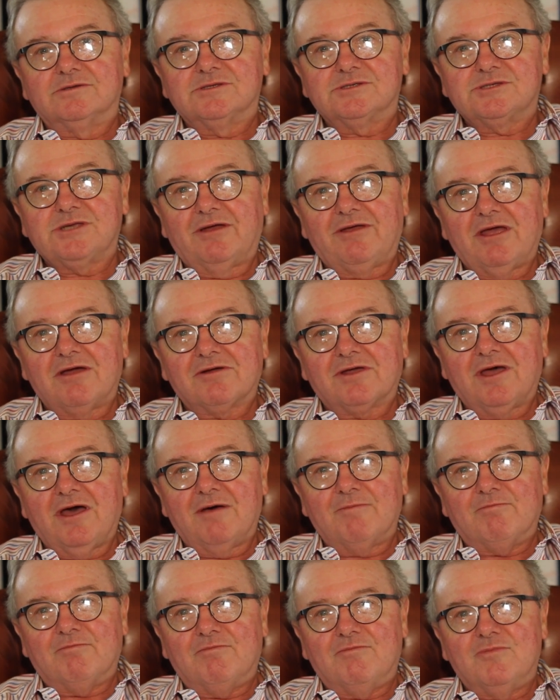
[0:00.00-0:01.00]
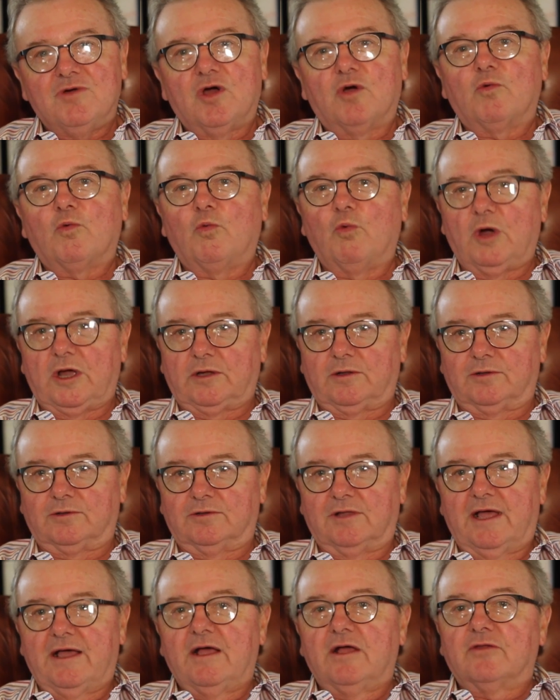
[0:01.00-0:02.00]
So how come? Well,
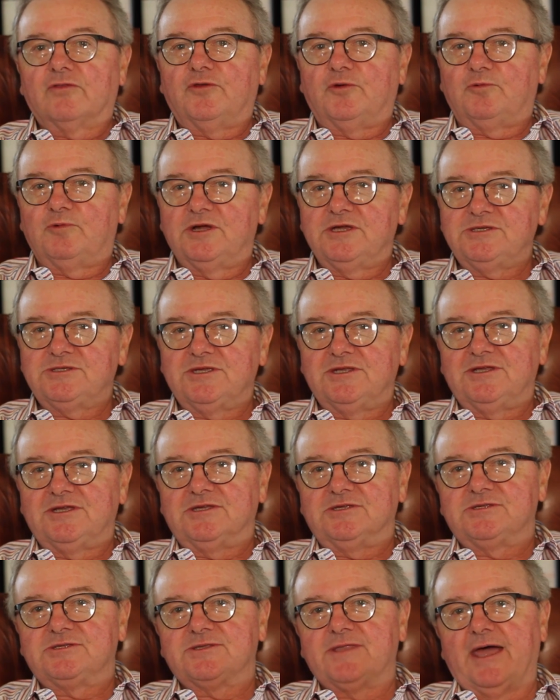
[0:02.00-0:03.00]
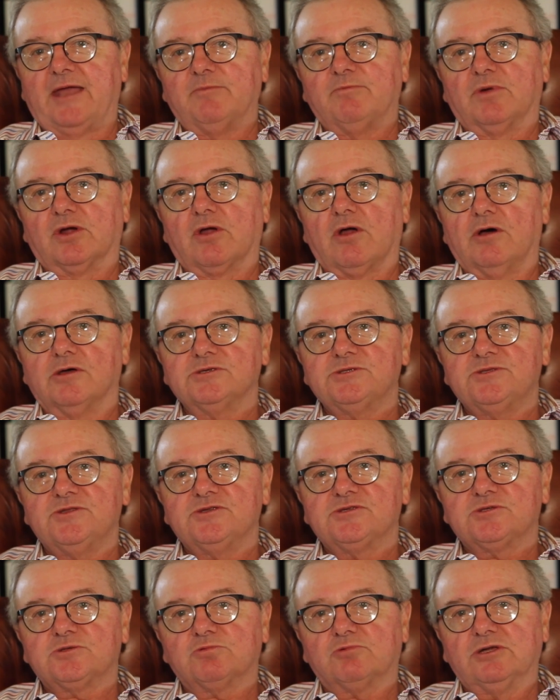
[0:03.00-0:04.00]
the reason is that because
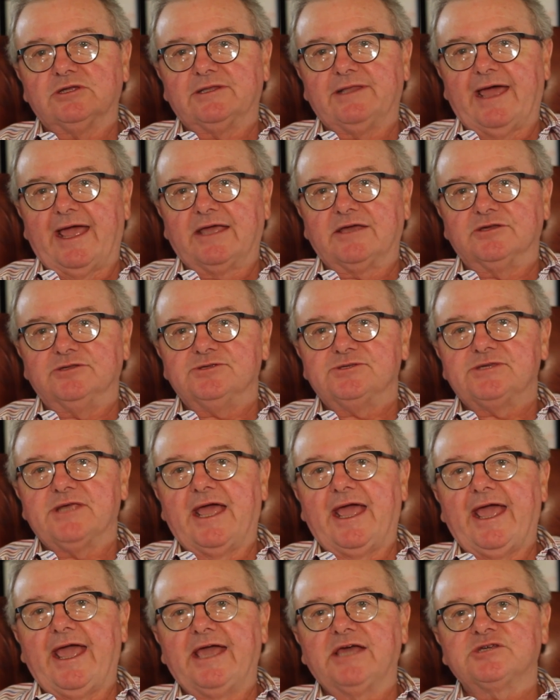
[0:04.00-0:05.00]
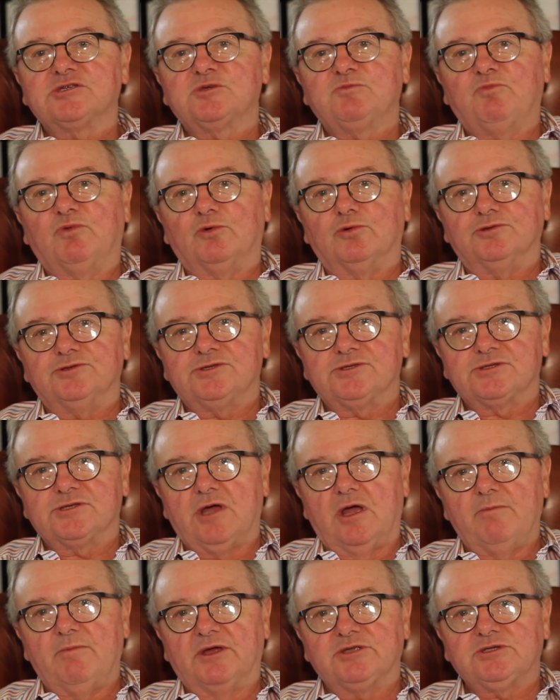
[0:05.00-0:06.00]
the Sri Lankans export
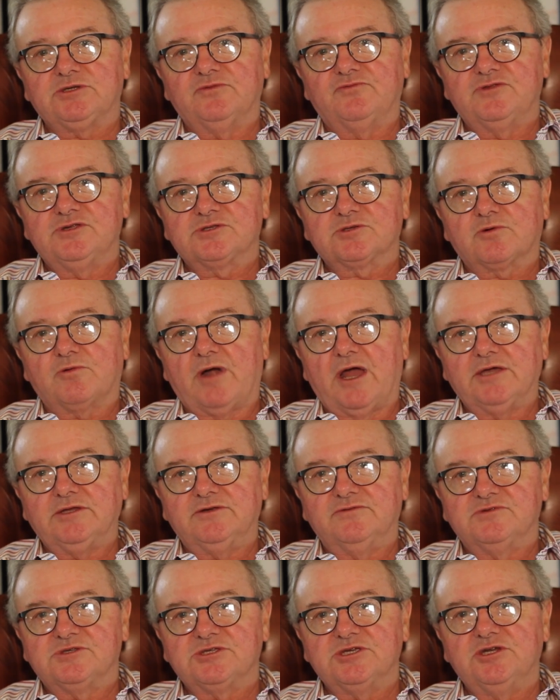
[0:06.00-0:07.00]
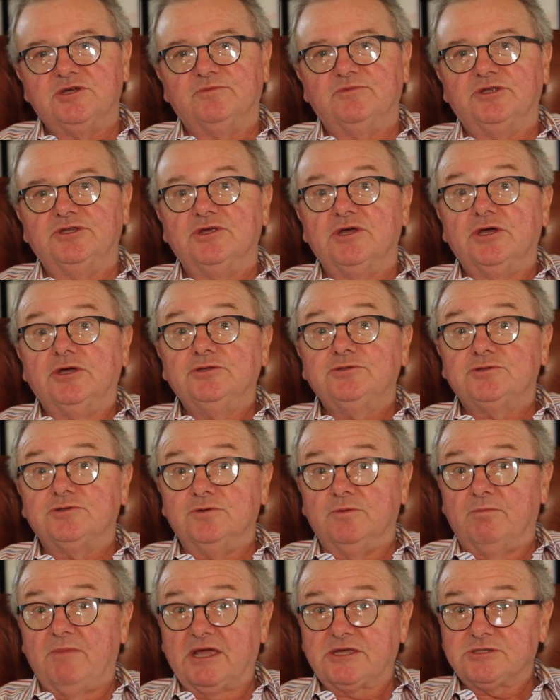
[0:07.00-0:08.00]
so much of this grade of cinnamon
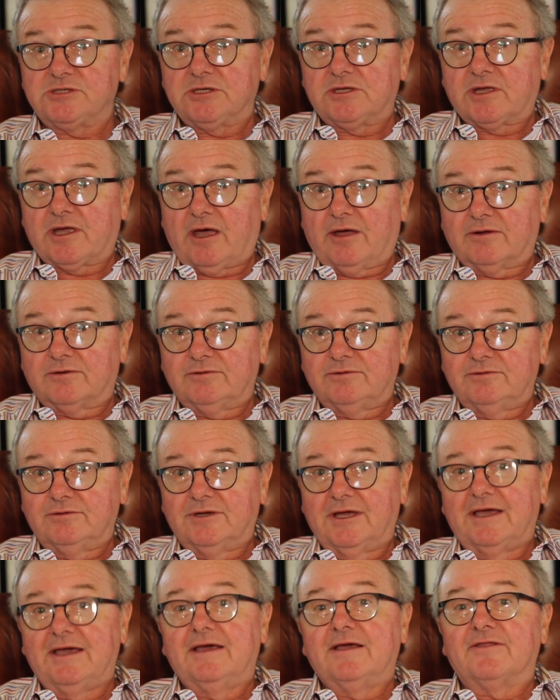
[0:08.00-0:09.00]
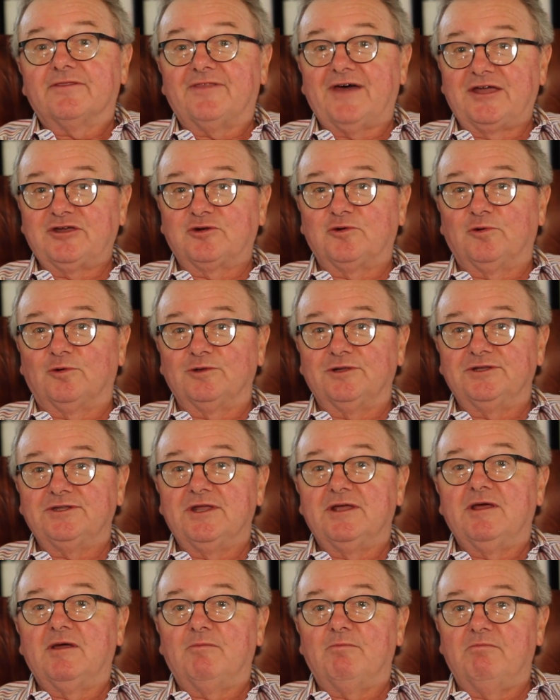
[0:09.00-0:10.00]
to Mexico, they call it
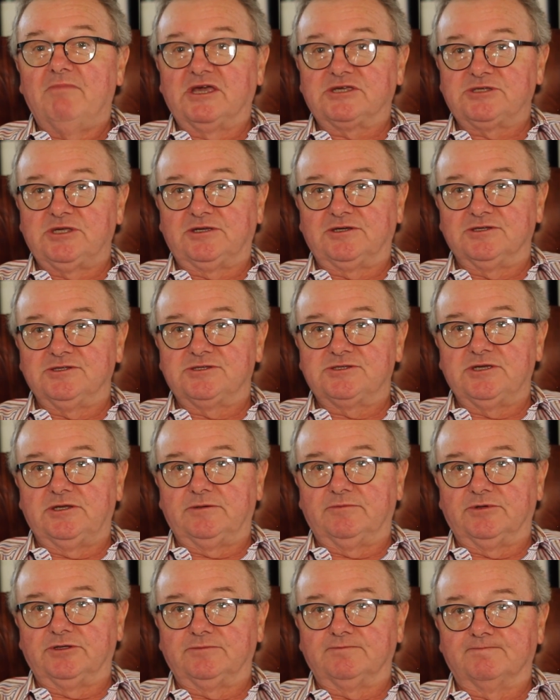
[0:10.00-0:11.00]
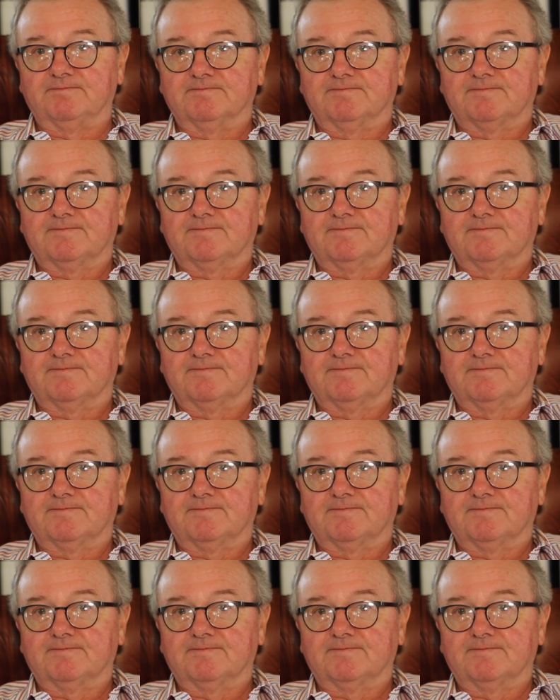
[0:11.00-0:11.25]
Mexican cinnamon.